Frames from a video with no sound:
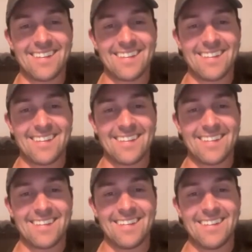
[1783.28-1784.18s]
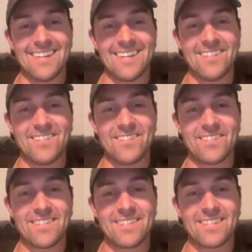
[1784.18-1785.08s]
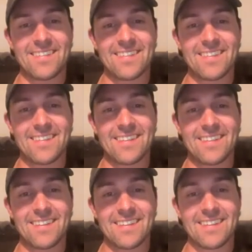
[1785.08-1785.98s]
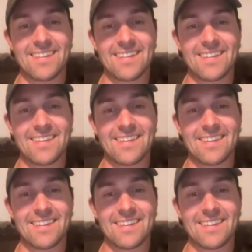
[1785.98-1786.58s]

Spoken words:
This person isn't speaking.